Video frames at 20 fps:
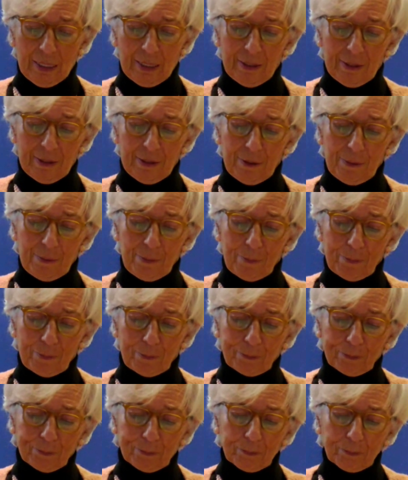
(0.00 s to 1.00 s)

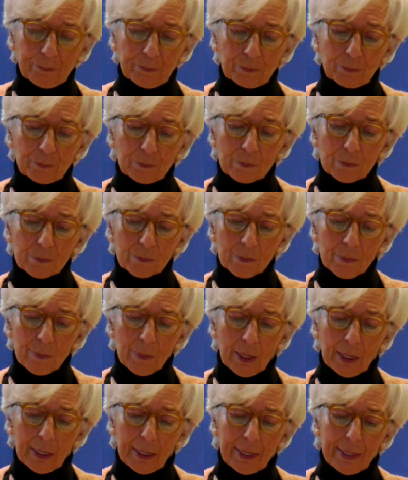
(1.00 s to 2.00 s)

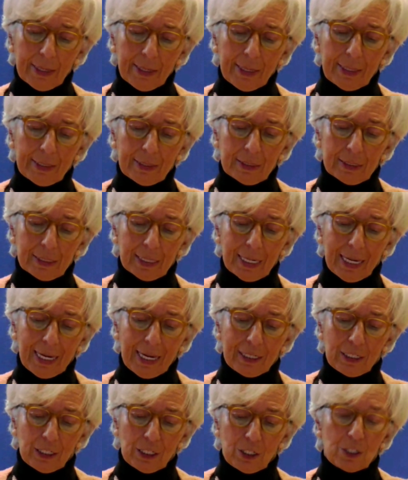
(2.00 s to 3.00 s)

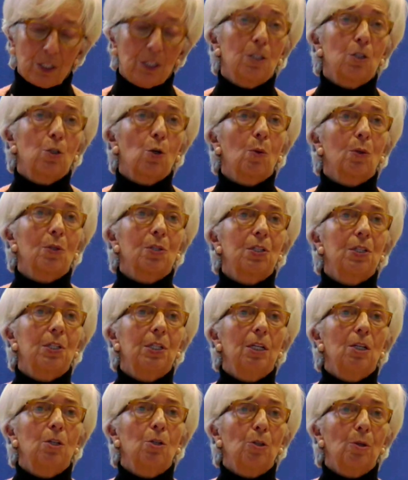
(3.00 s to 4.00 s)
headed towards
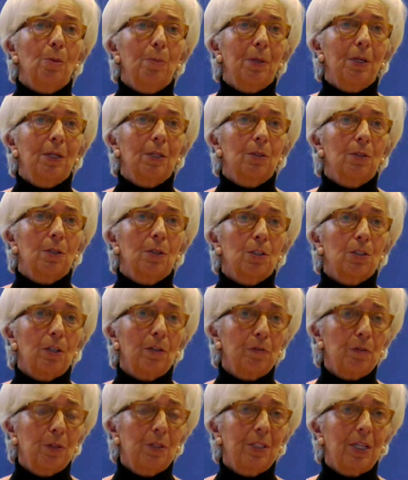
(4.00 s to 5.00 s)
the European
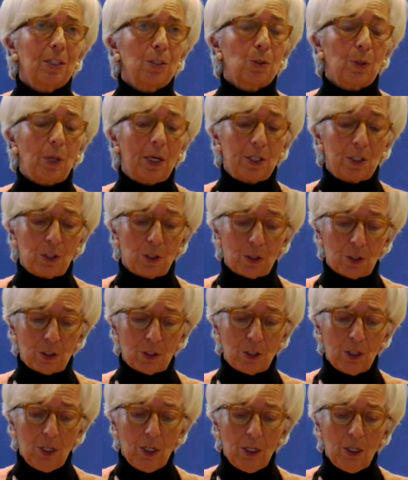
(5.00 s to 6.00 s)
sovereign debt
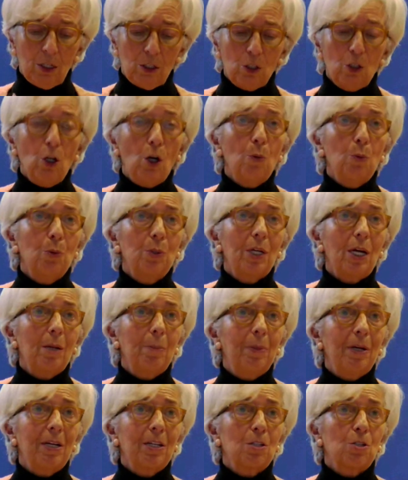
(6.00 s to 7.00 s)
crisis. Nor would I
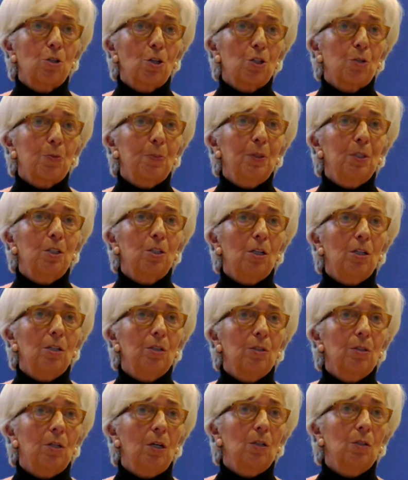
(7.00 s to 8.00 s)
pass judgment
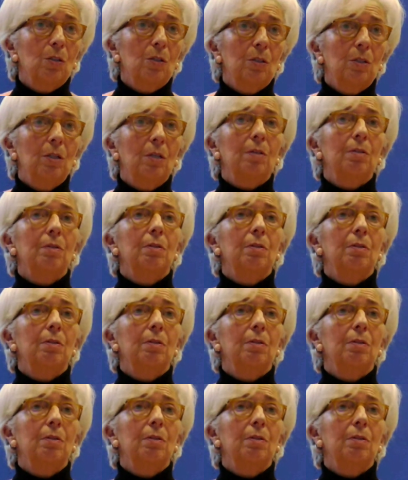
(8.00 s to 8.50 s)
on